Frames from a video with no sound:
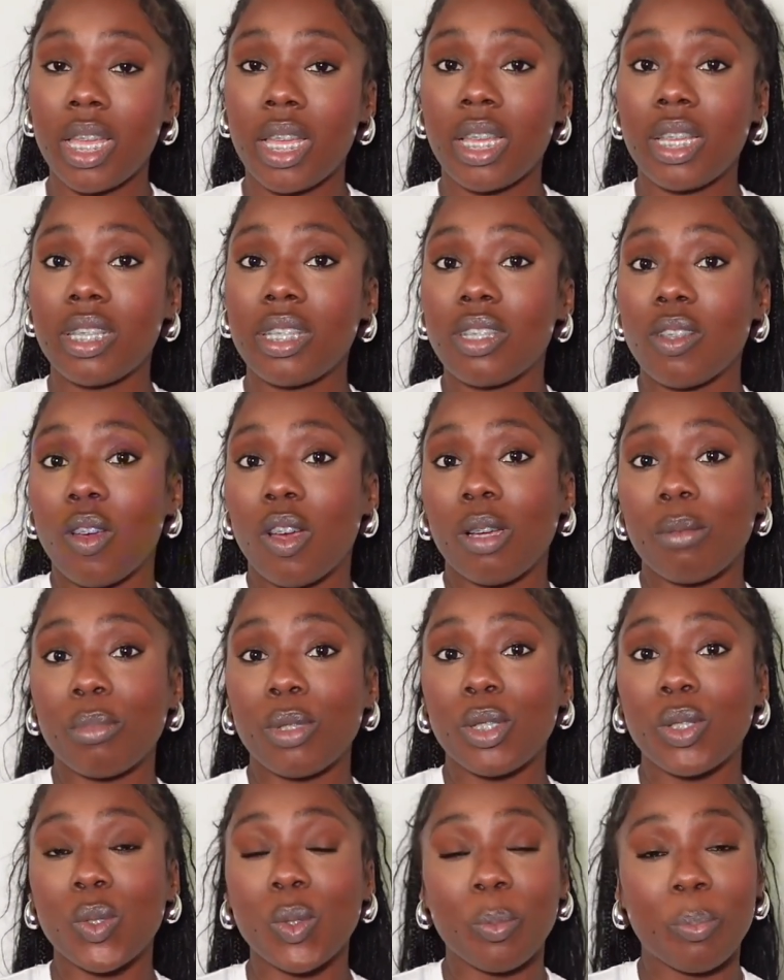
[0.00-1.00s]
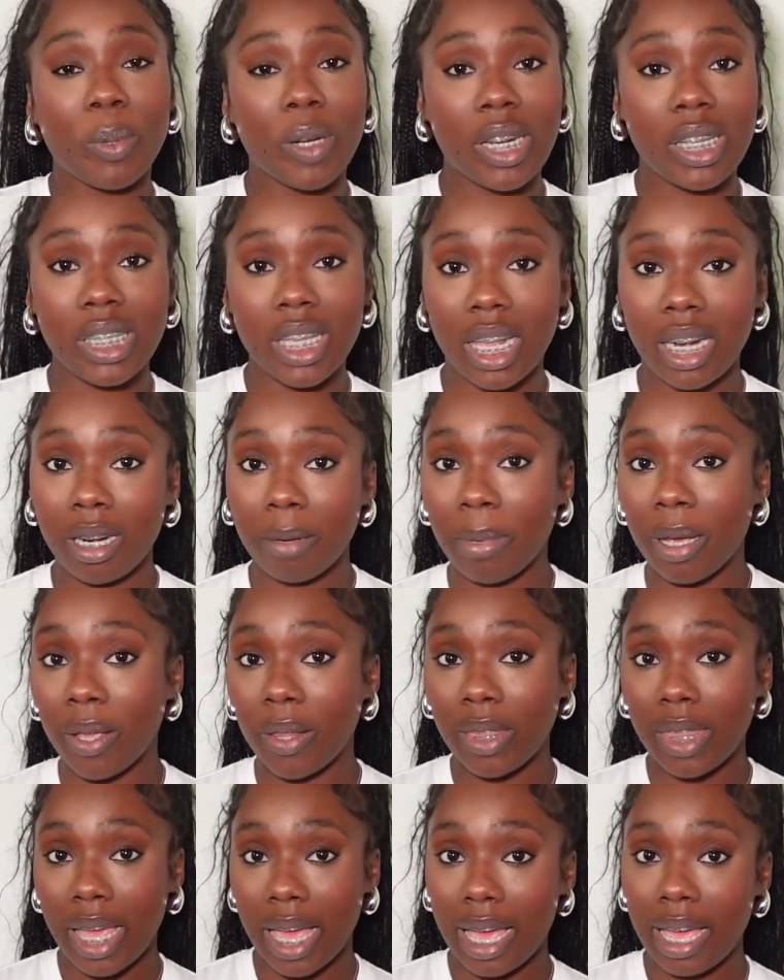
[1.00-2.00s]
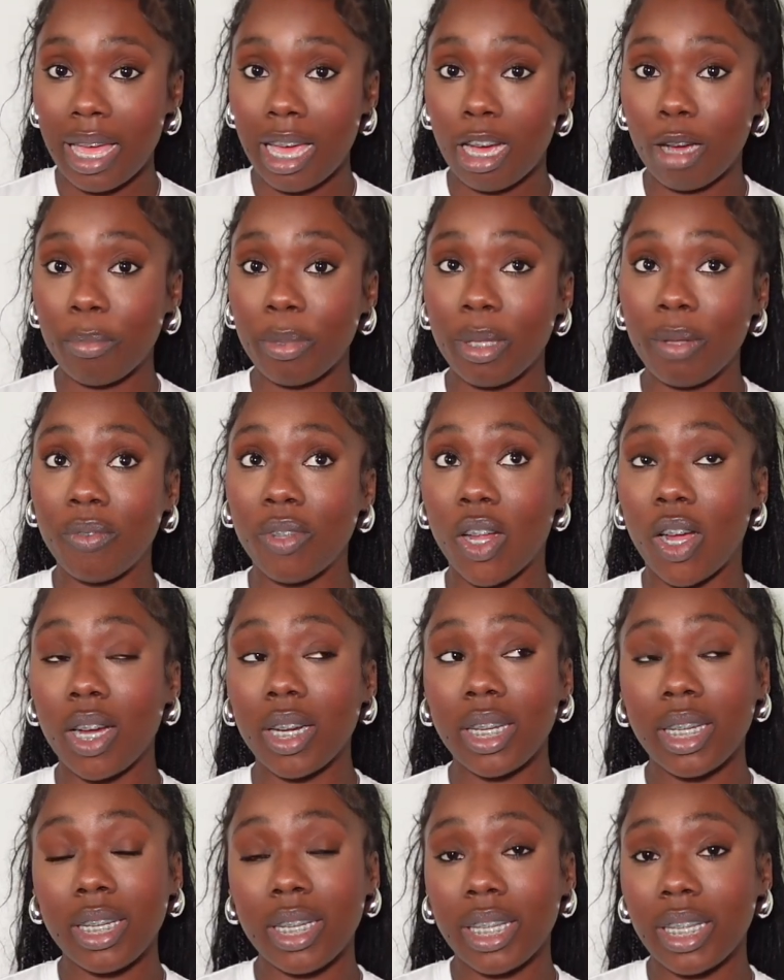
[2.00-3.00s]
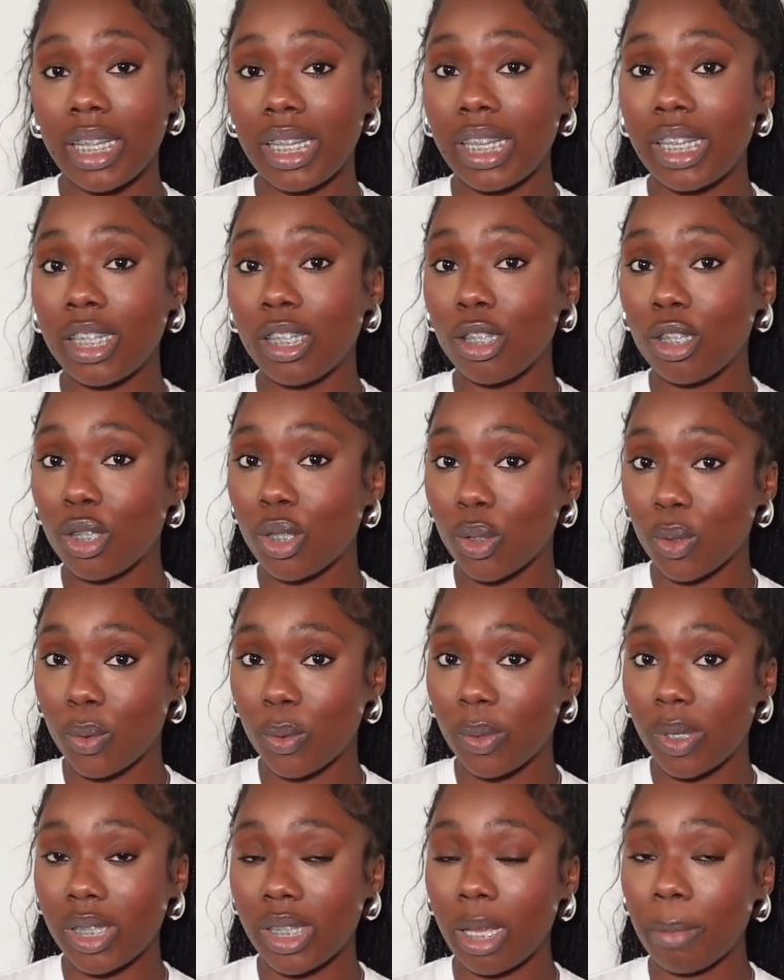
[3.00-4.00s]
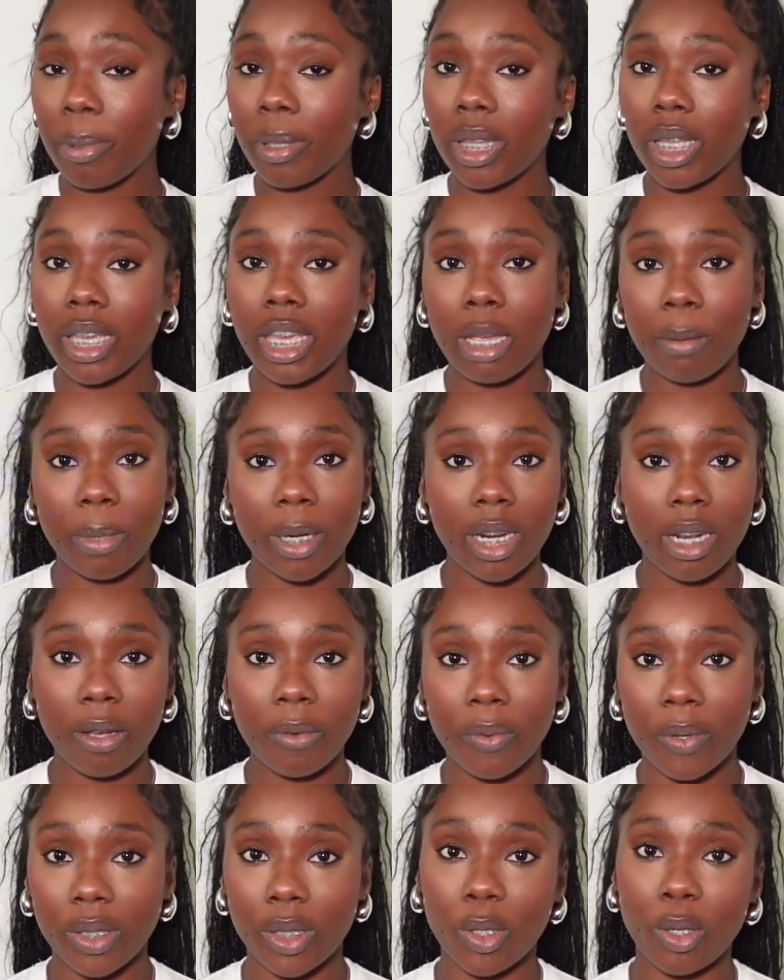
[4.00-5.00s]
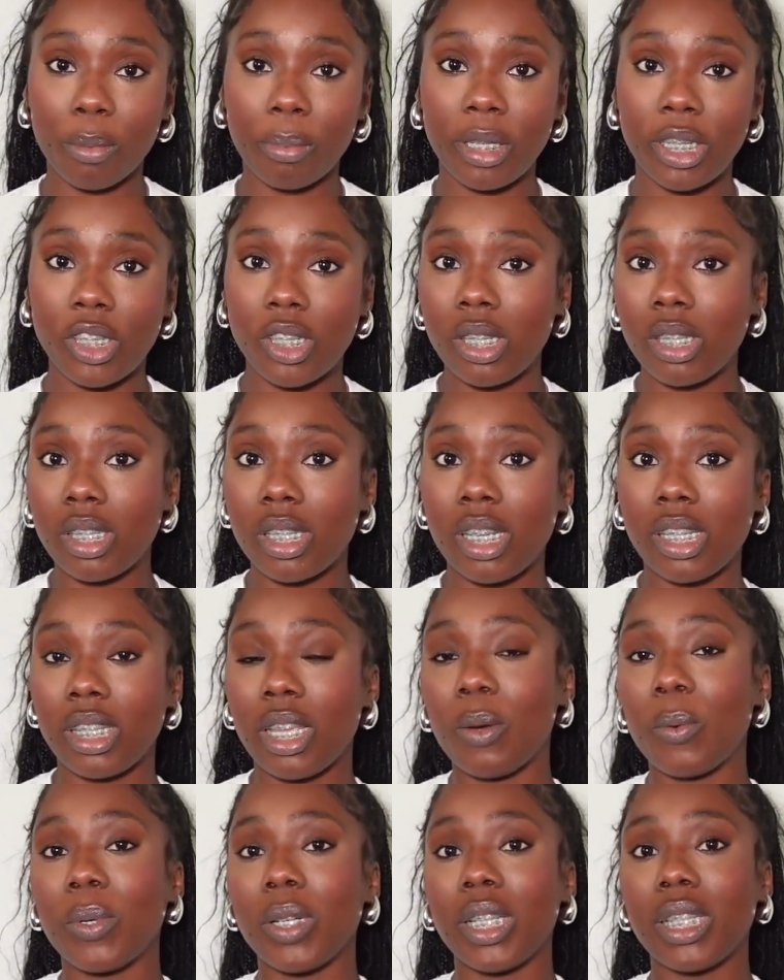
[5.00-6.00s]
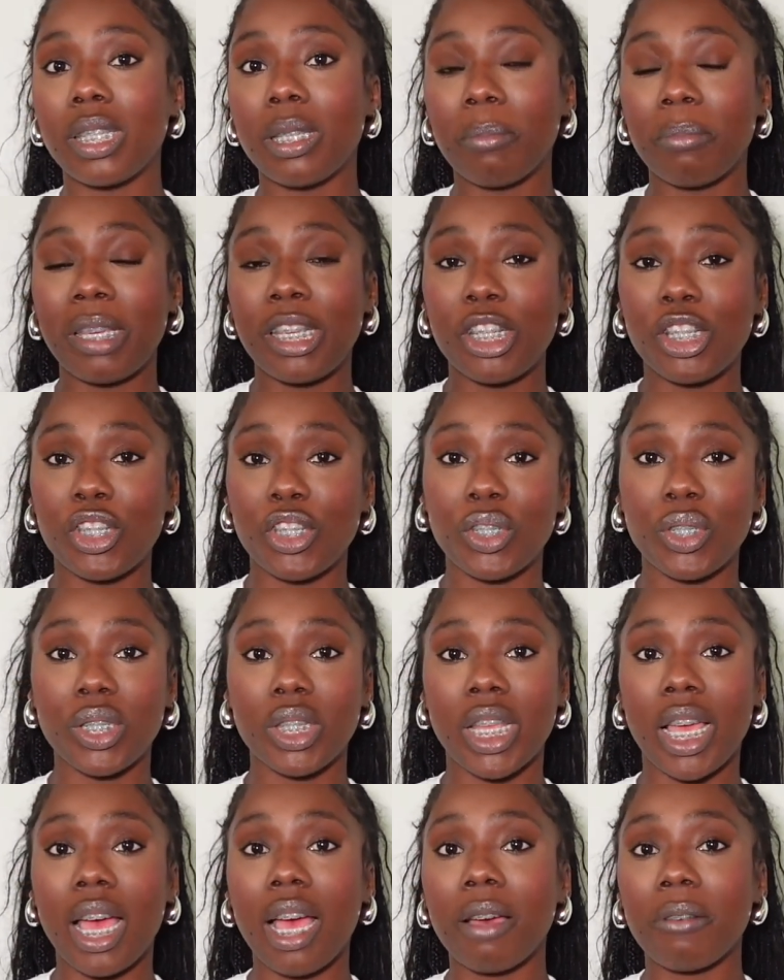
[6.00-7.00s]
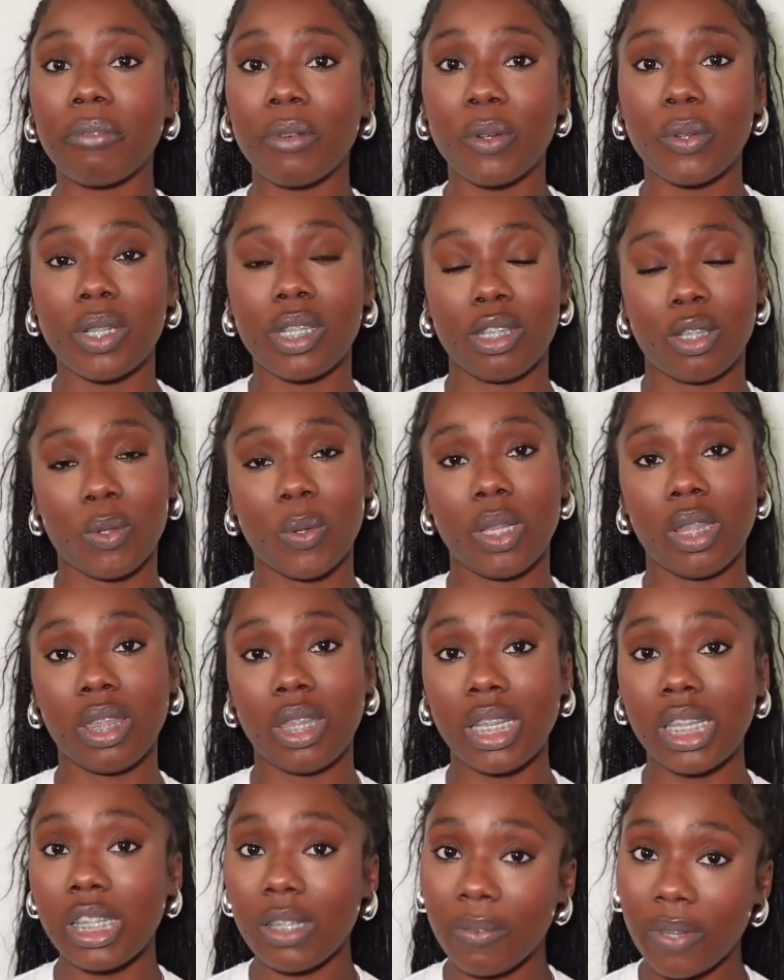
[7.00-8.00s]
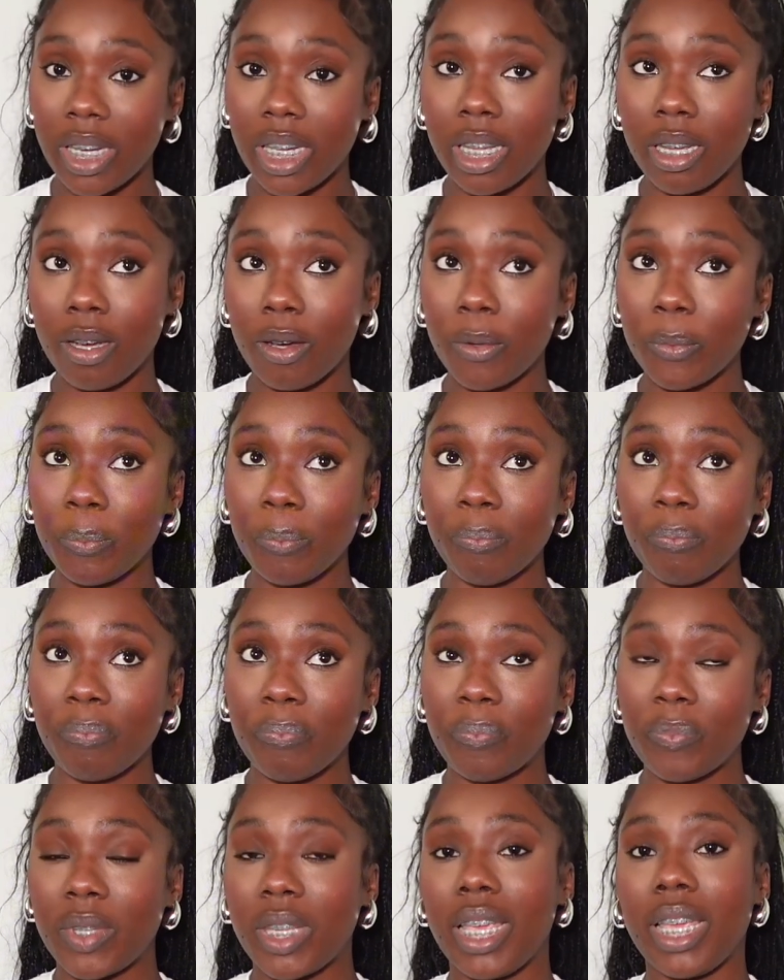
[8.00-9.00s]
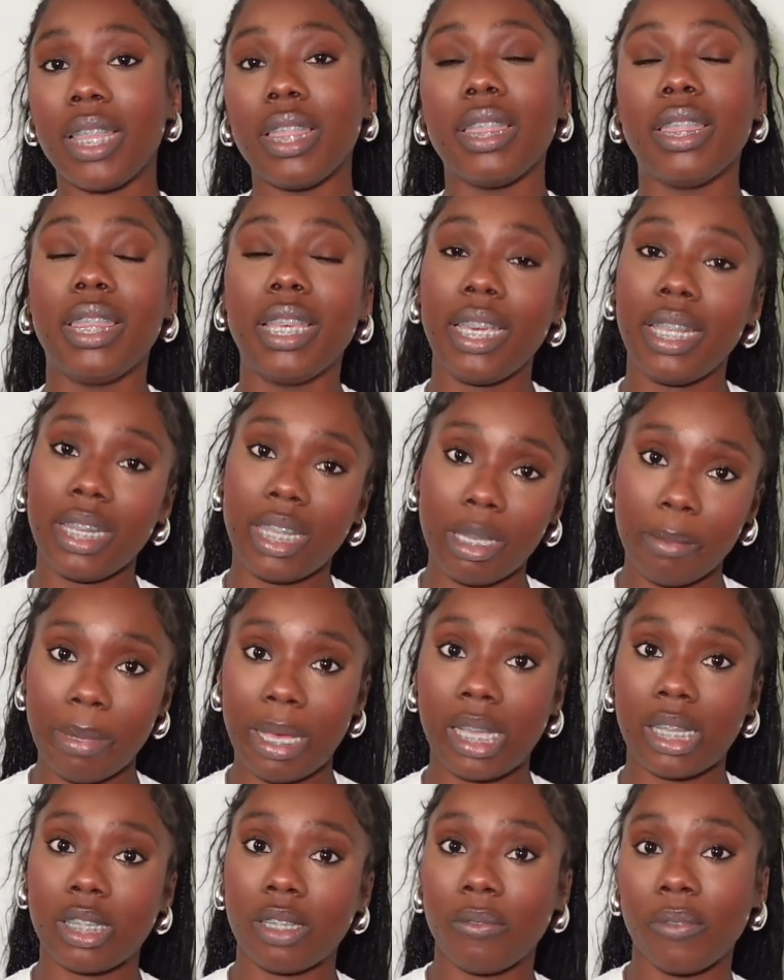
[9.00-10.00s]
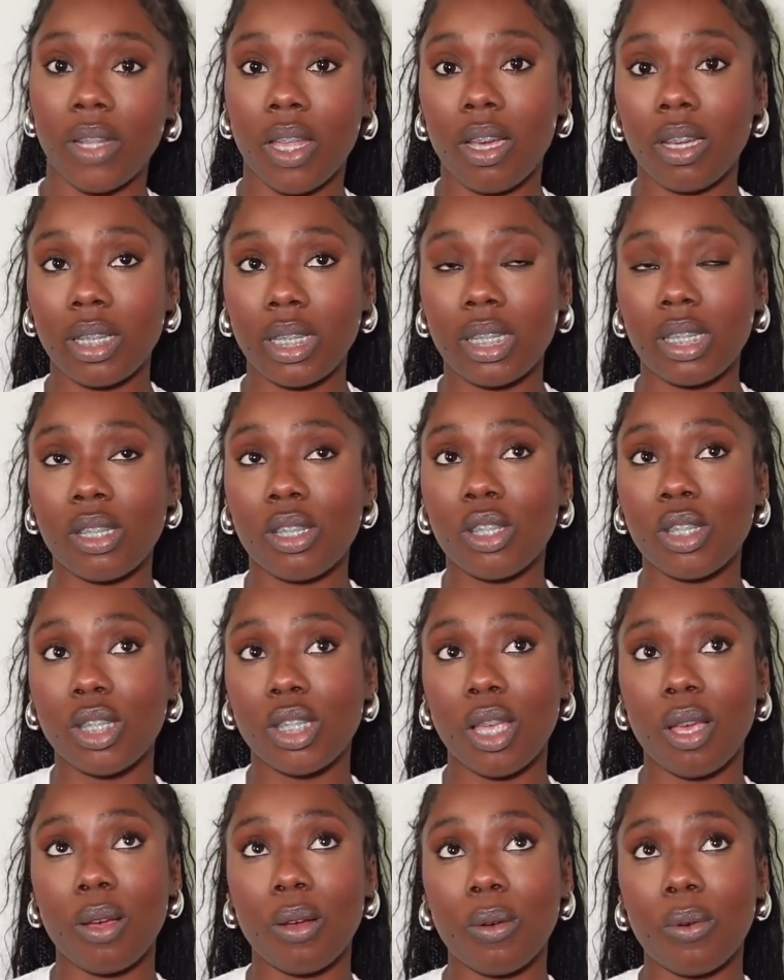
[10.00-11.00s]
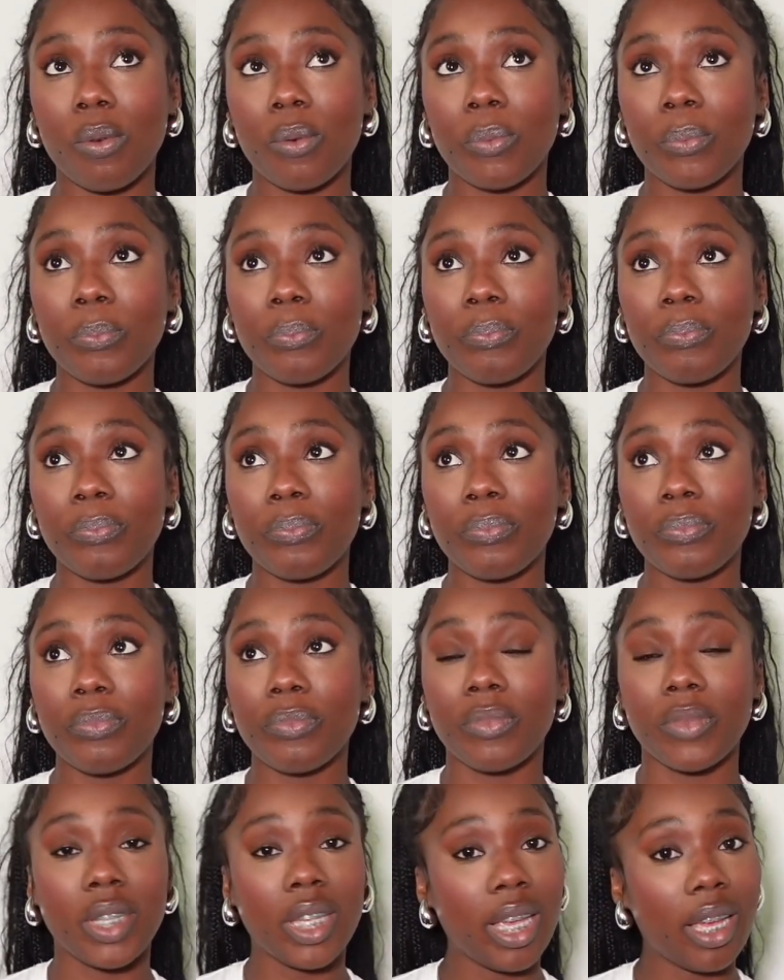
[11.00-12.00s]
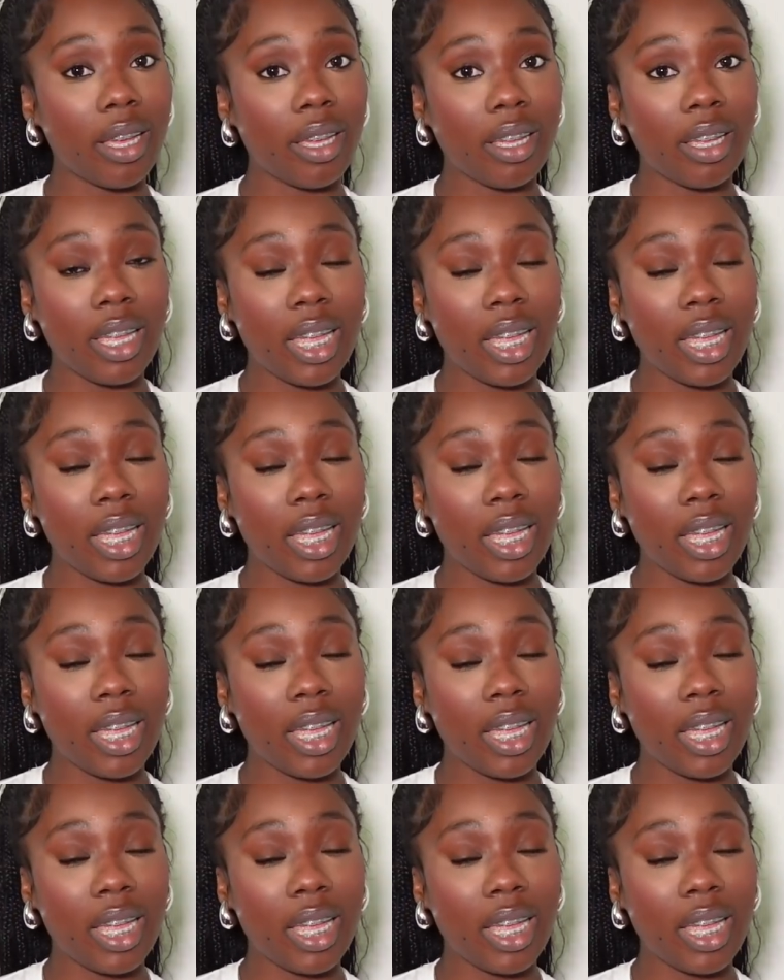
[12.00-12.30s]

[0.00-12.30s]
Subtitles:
So I'm super excited about that. I'll be vlogging again soon, because I put the camera down for a little bit just because I wanted to make sure that I focus on this video and then get back to vlogging. So yeah,